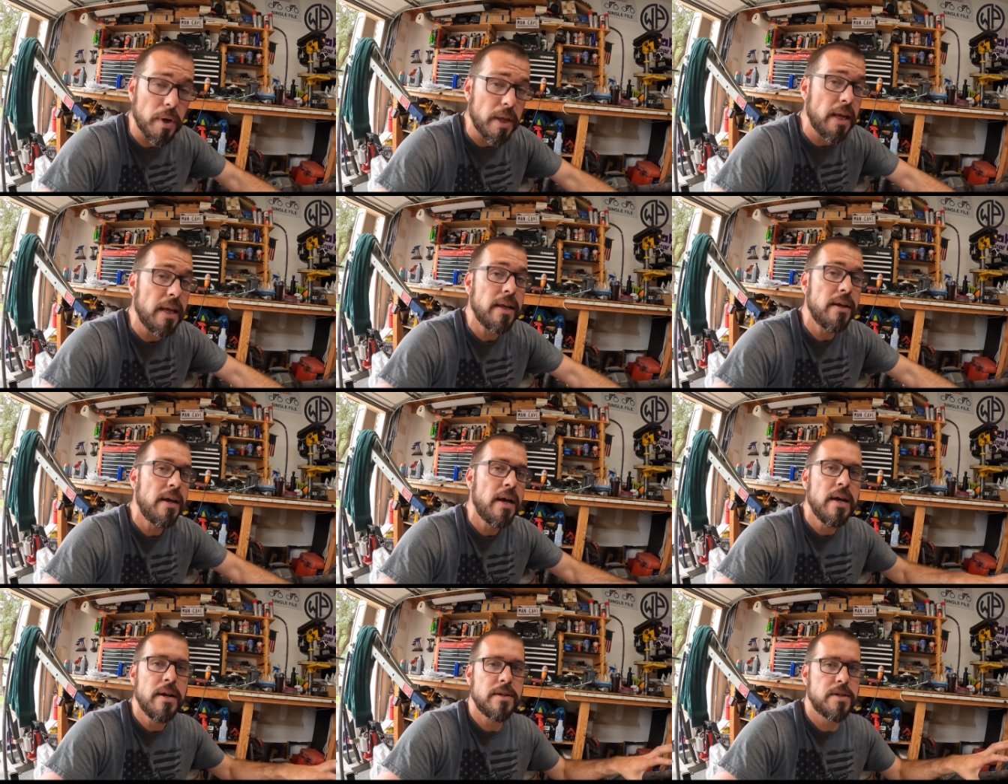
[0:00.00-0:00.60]

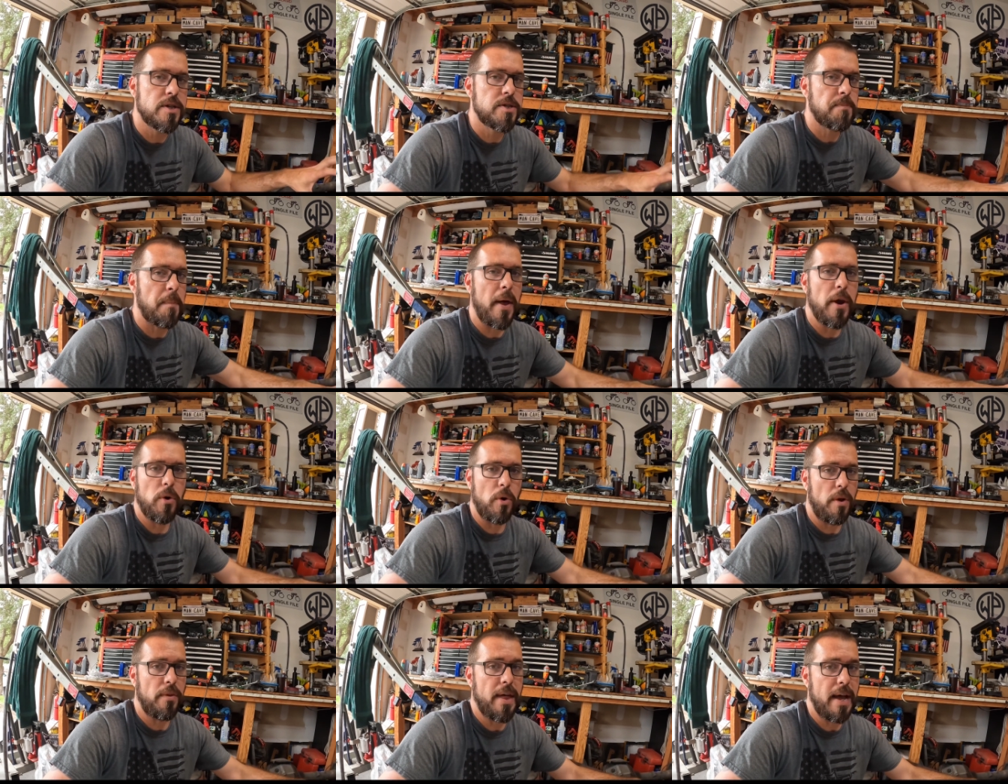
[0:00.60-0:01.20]
need to
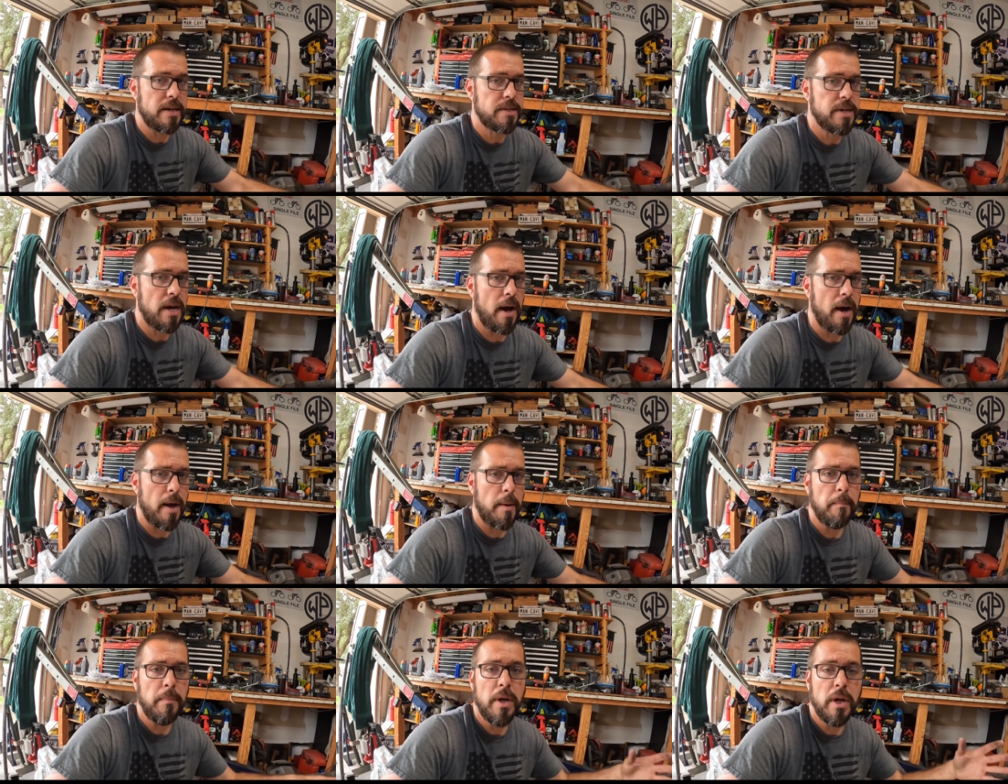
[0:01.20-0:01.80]
spend all that
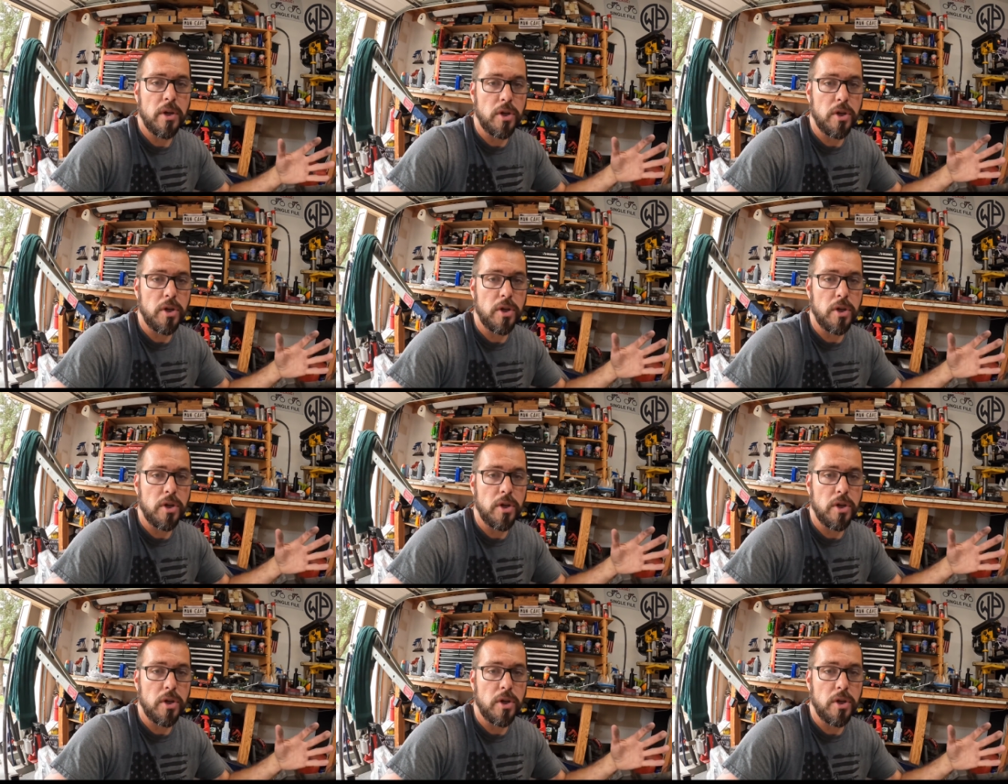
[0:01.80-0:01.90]
time.